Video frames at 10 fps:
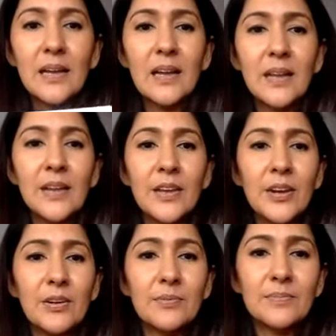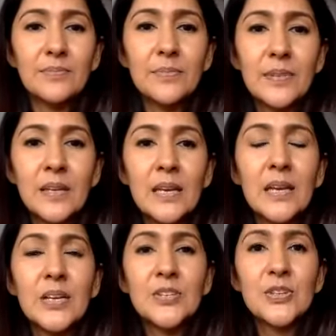here,
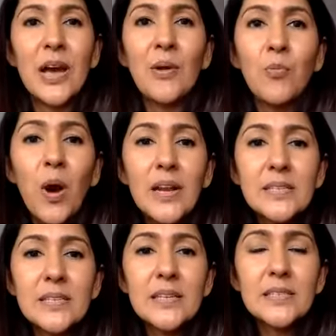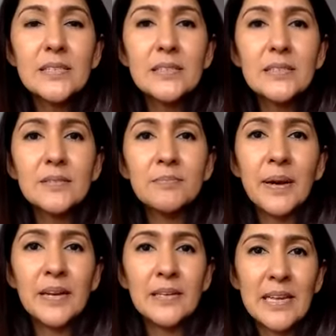so I want it,
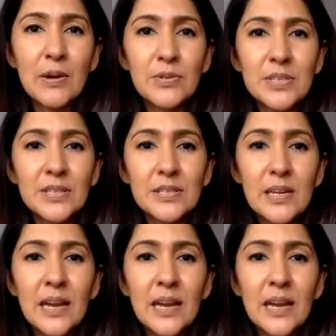but doubt it.